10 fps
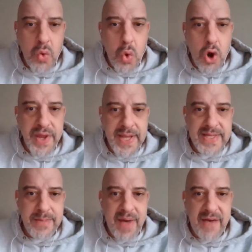War
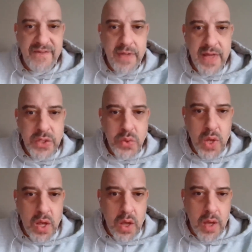Against the Mafia that's
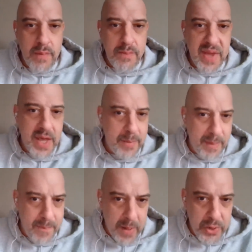going to
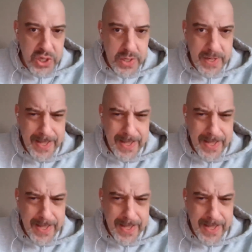be published